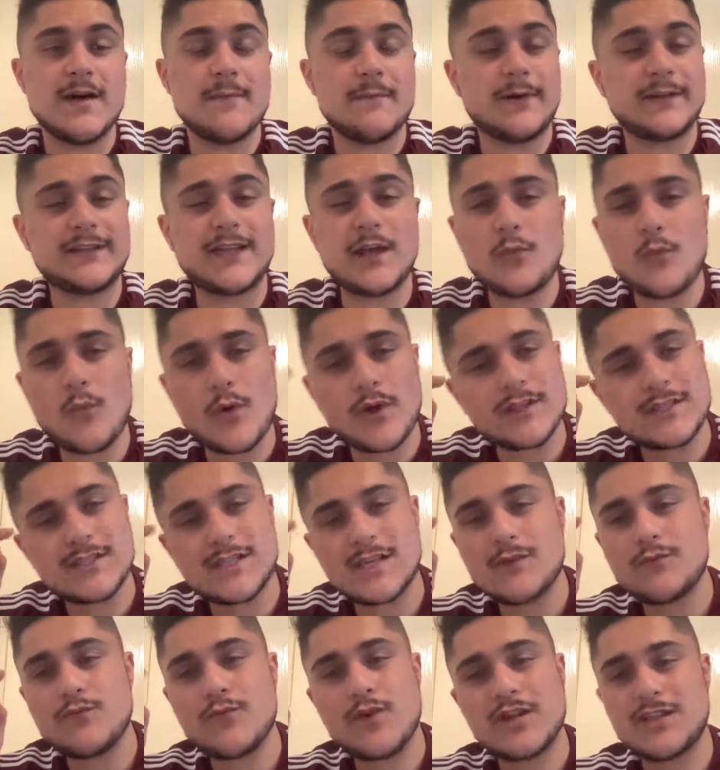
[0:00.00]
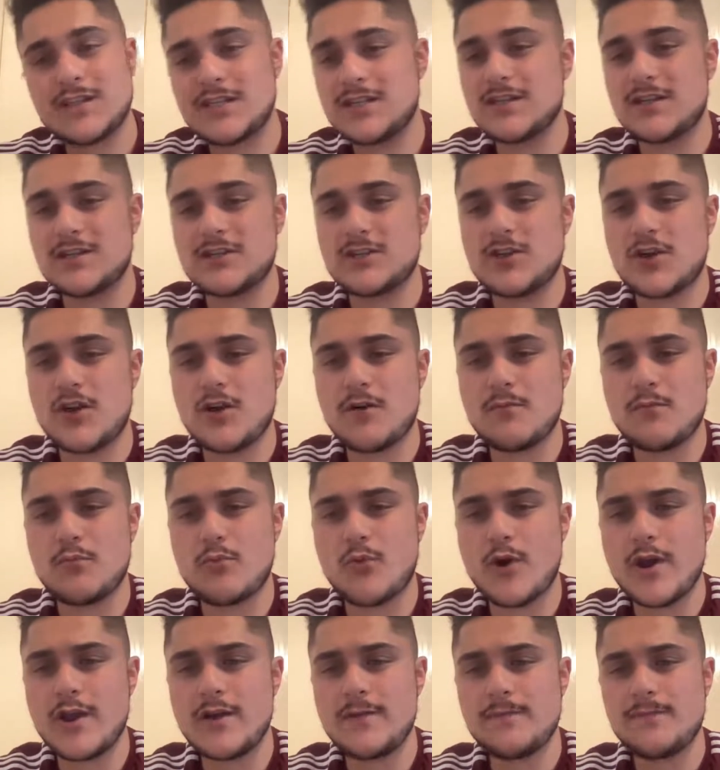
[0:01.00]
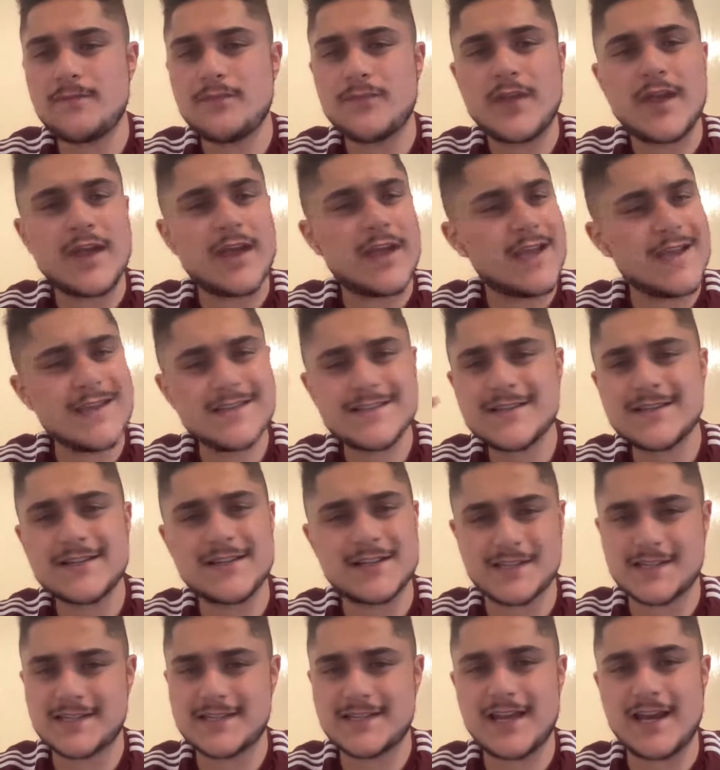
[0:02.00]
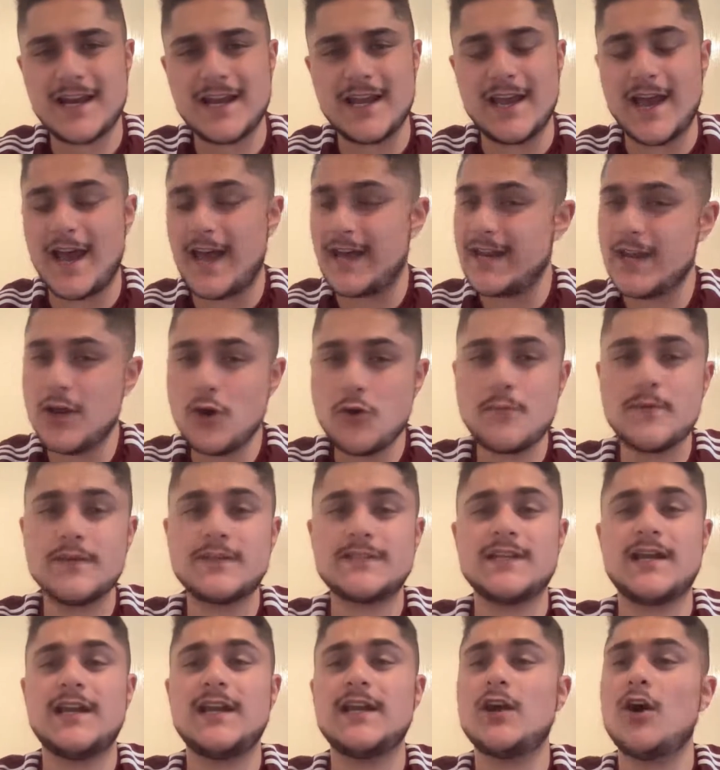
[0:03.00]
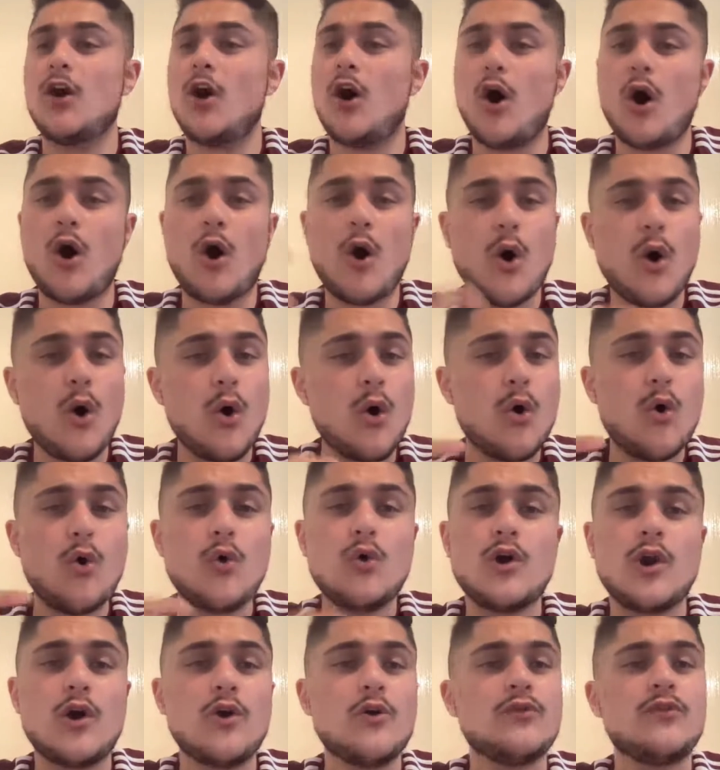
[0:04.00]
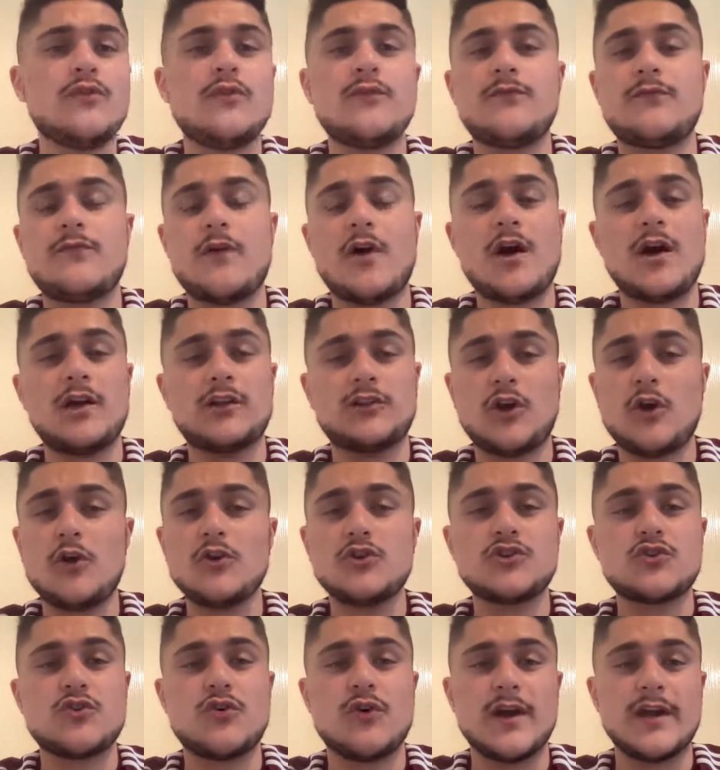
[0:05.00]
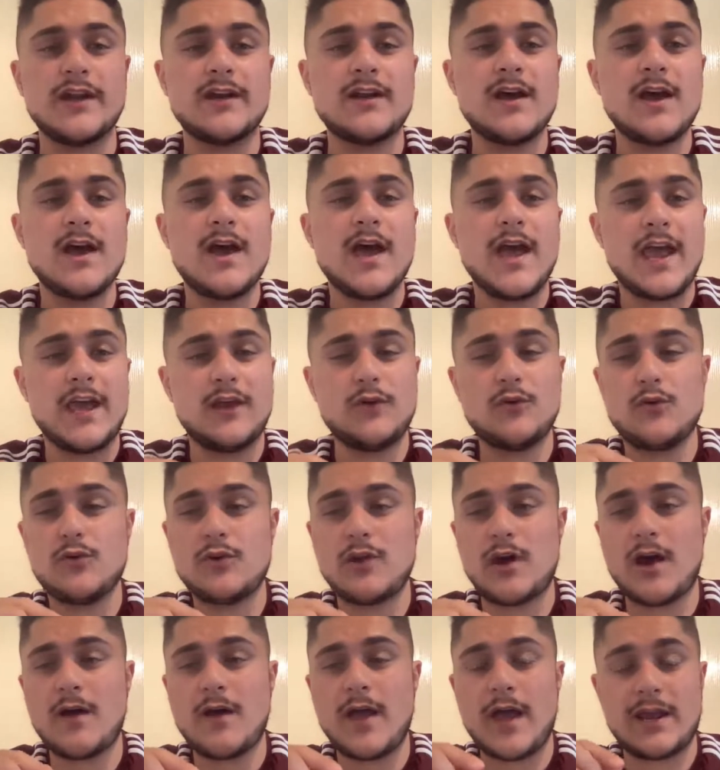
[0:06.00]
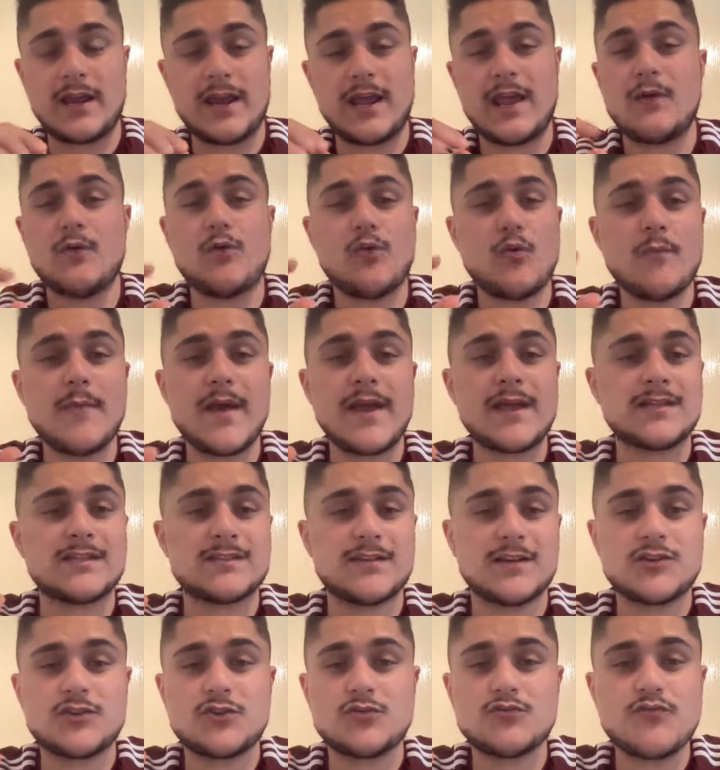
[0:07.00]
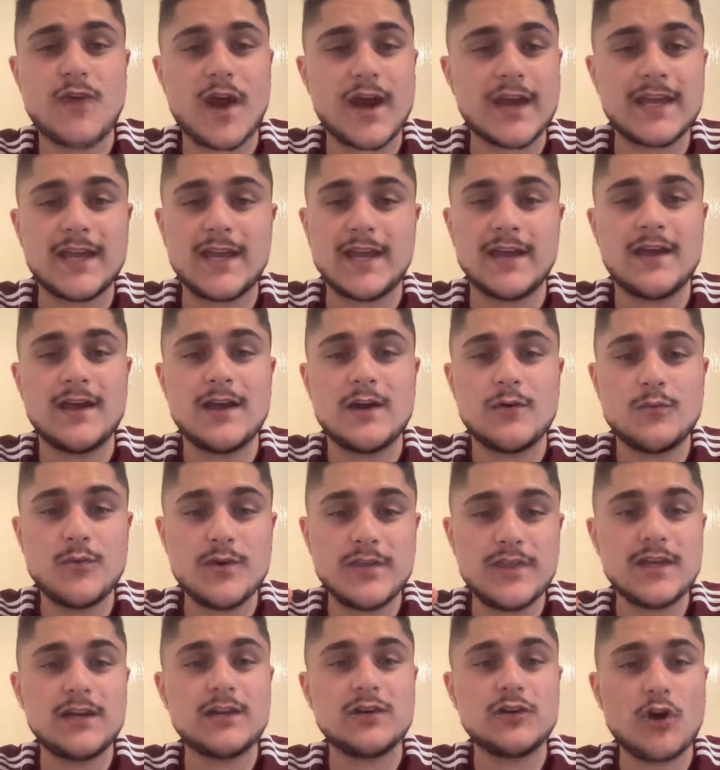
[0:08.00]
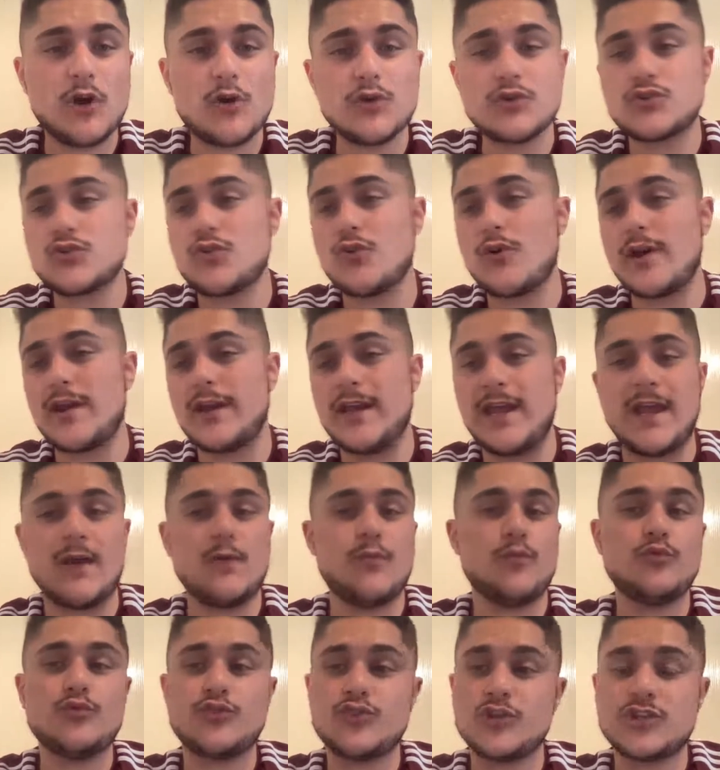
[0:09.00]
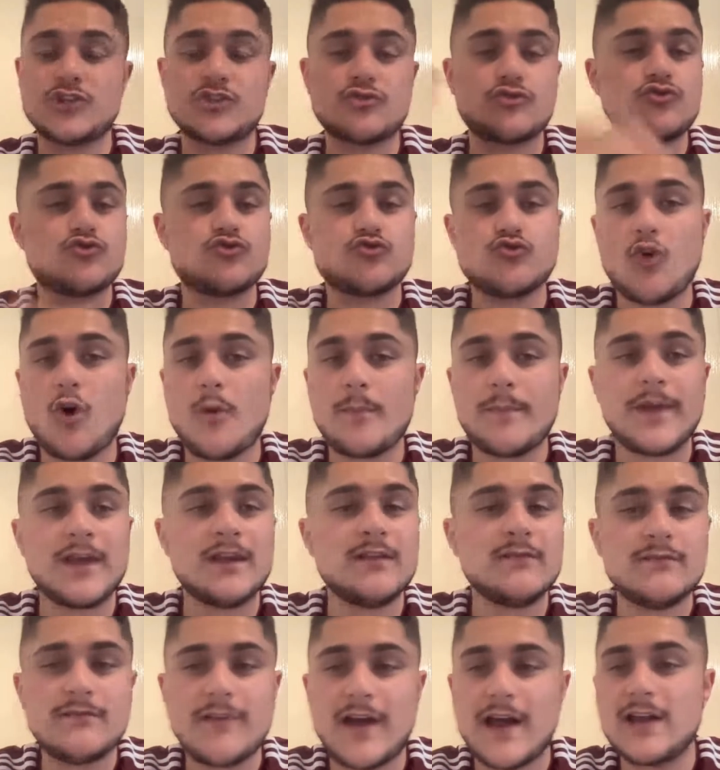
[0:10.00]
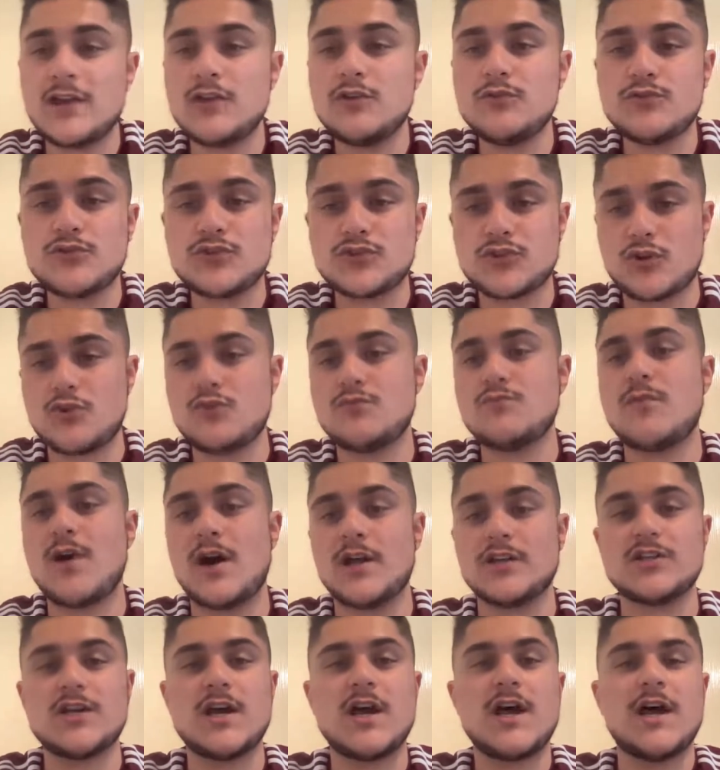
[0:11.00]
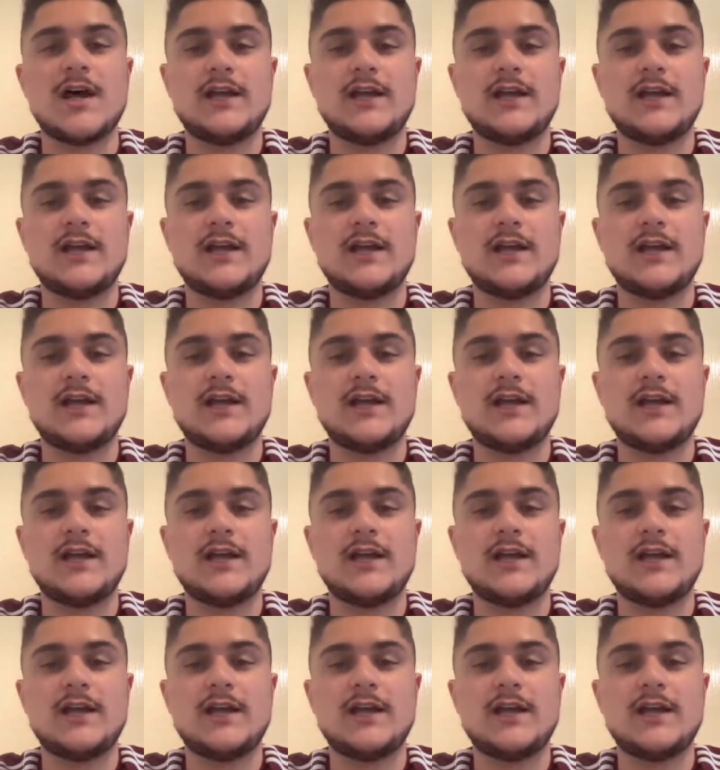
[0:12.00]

But then once it reaches a certain point, he's going to sell it, and he'll be selling a whole load of Dogecoin and it will make such a racket within Dogecoin. It will just drop in value so much.